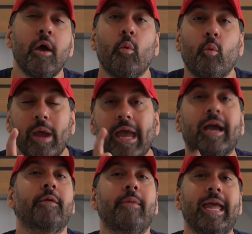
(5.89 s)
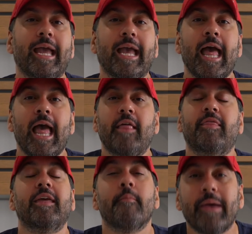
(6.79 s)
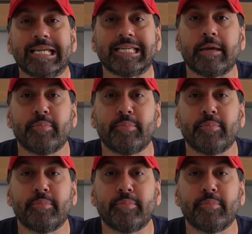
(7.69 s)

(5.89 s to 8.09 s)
We are going to make the amazing